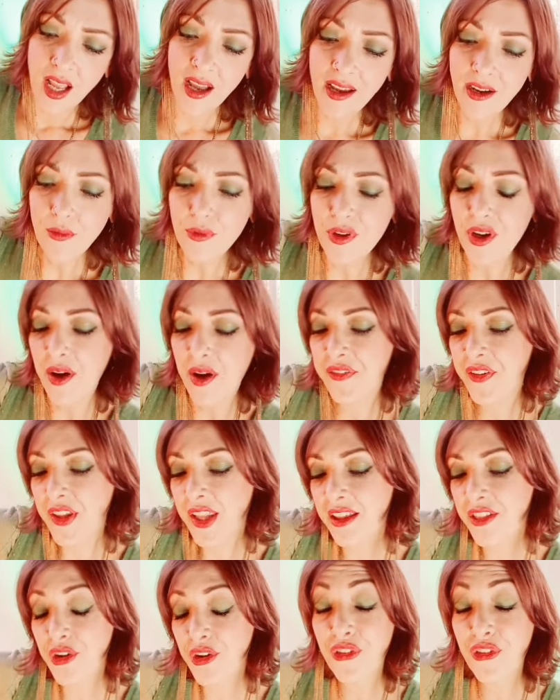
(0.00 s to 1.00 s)
I don't know, I feel
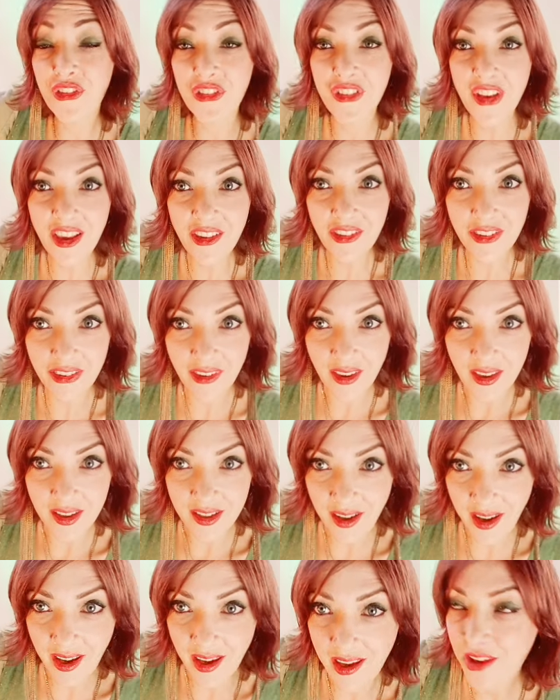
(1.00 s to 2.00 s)
like there's 6
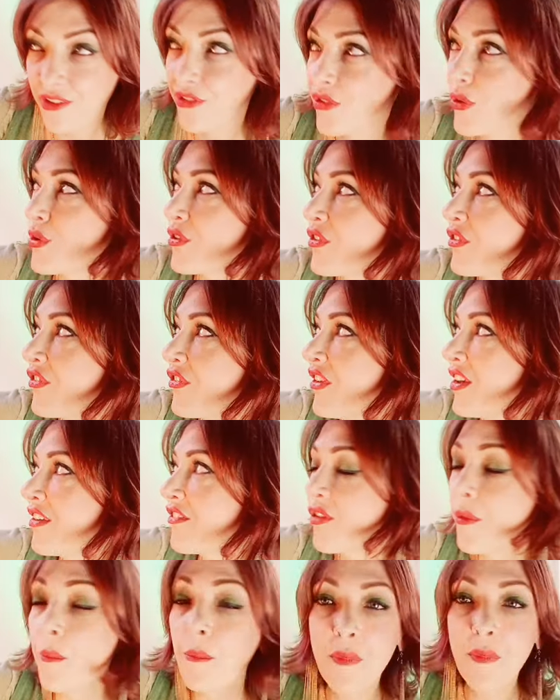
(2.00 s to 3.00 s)
days or
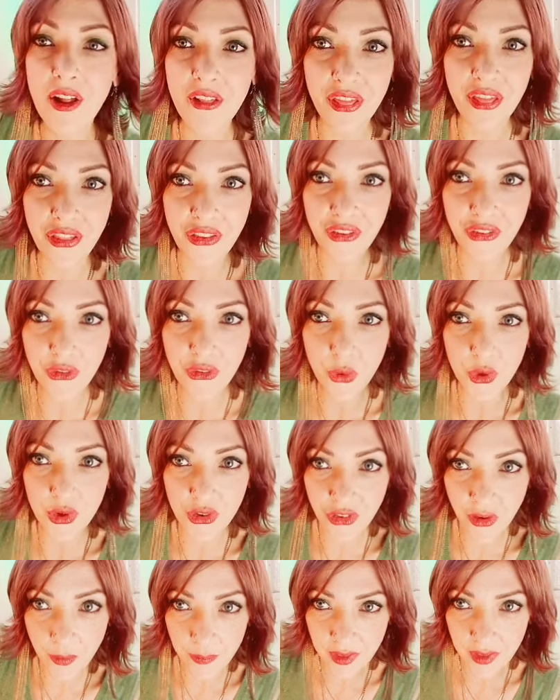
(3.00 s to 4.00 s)
6 months or
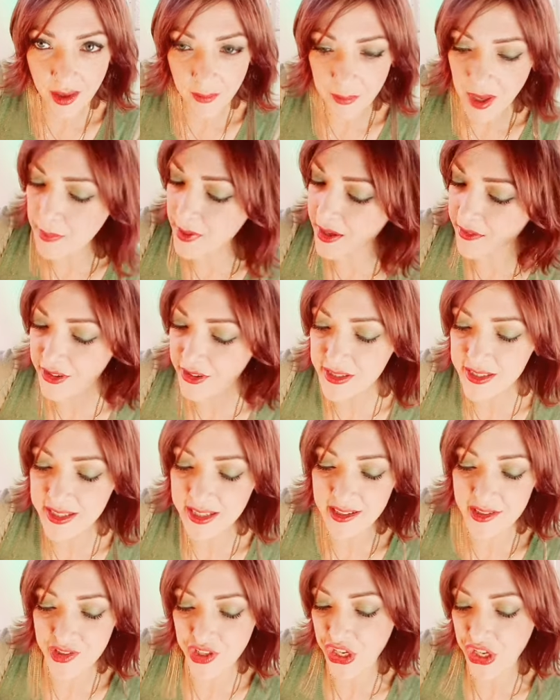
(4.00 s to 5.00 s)
something, maybe even
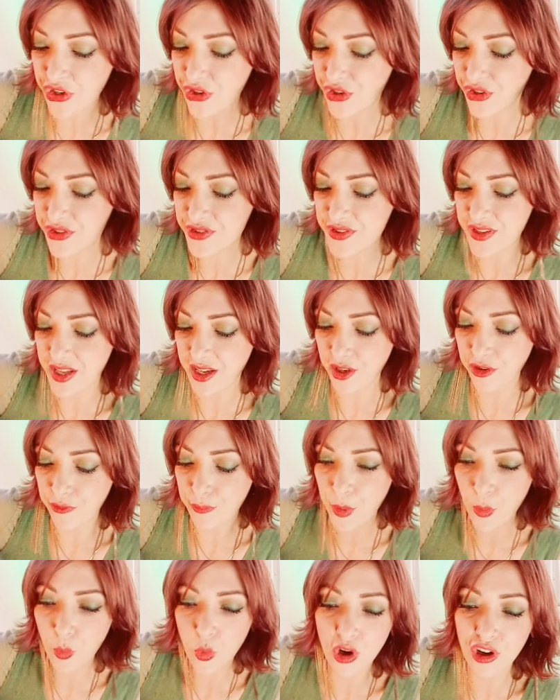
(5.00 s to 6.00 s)
6 years that you've
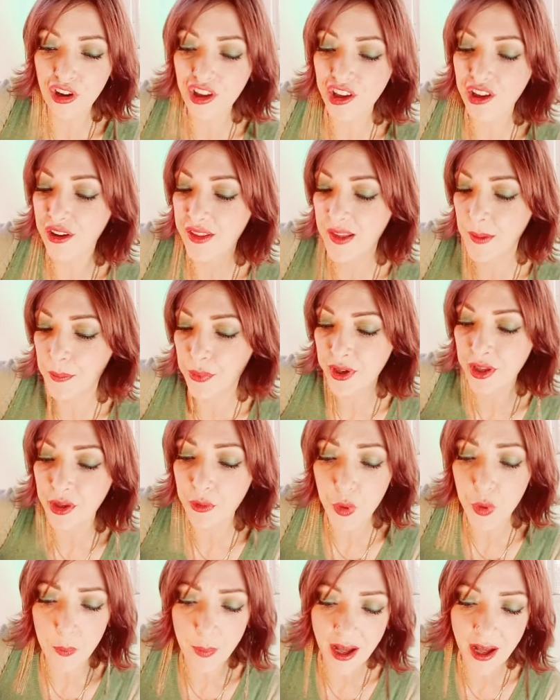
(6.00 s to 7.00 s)
been working on that bring you
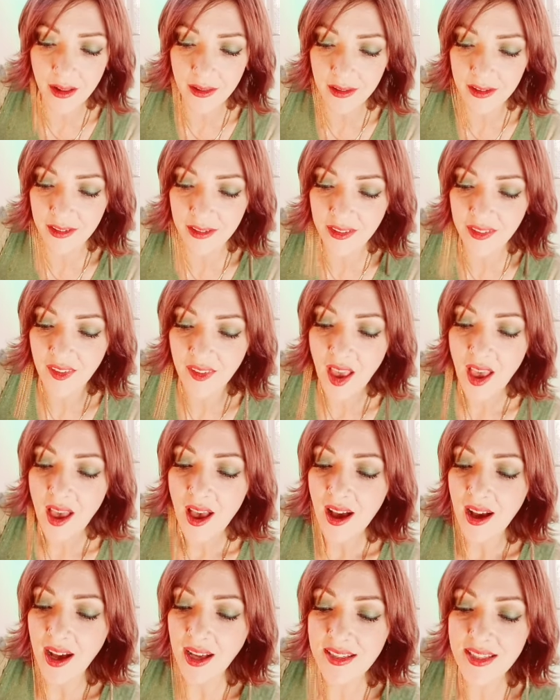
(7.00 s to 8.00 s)
into balance.
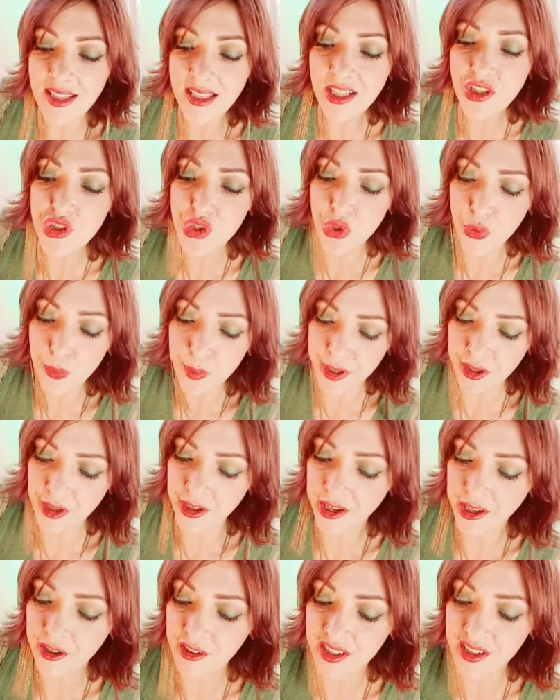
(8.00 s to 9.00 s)
I see Jupiter
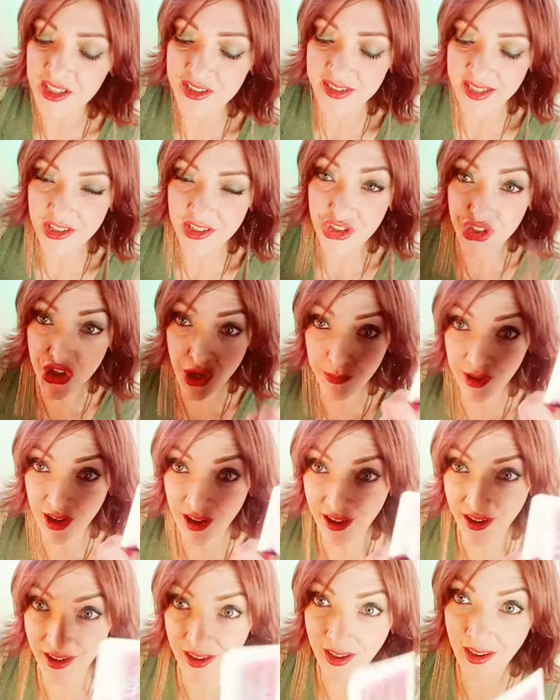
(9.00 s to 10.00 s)
here and I see
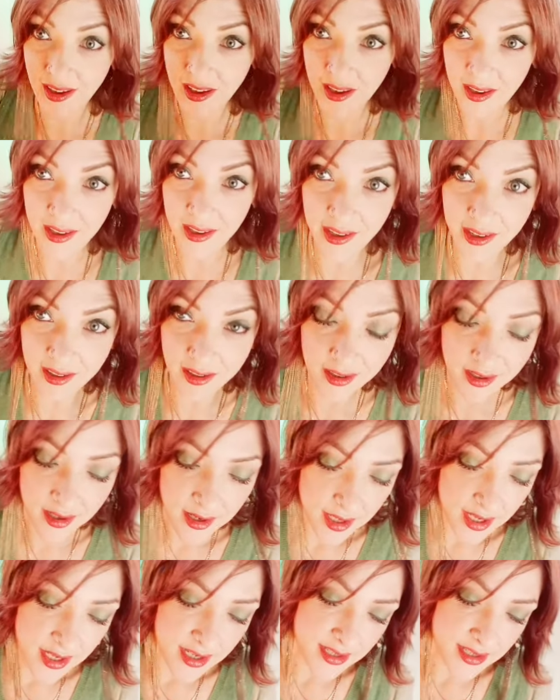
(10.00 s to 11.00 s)
Gemini here.
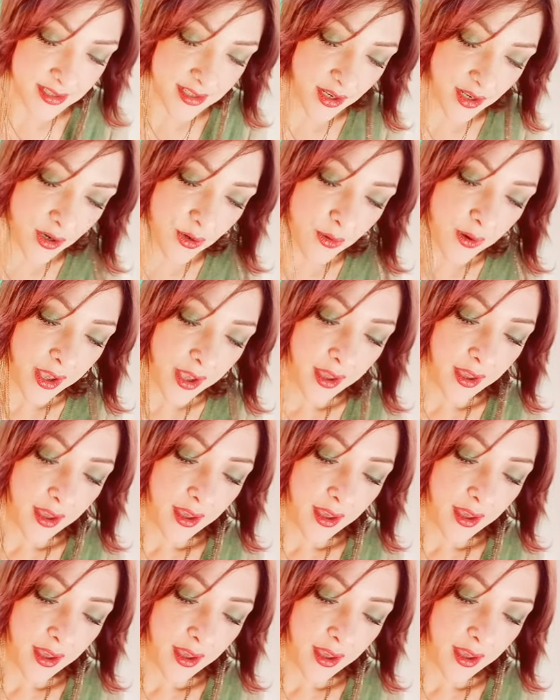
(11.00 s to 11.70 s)
So